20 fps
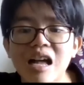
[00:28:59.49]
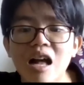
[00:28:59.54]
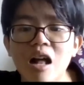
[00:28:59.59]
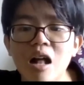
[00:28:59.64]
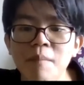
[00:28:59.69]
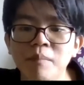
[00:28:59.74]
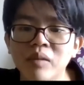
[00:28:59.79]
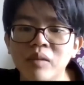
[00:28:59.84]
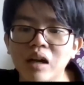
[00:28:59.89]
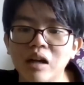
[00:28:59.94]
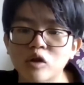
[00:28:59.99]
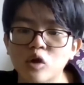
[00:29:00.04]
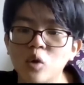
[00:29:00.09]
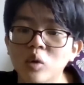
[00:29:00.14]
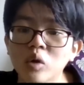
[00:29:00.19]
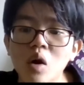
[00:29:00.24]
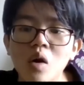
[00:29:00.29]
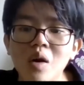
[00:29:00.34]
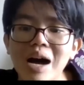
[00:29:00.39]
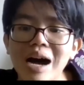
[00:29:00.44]
as an
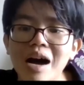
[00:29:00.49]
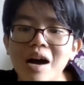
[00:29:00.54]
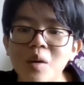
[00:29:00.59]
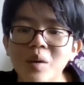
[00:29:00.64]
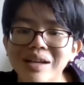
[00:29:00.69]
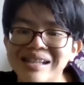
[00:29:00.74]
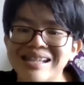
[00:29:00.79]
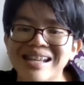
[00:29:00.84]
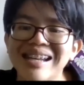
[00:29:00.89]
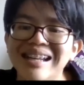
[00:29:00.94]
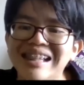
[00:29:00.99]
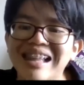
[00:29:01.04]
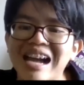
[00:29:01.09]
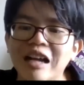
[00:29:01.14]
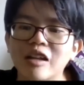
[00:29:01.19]
authentic disciple.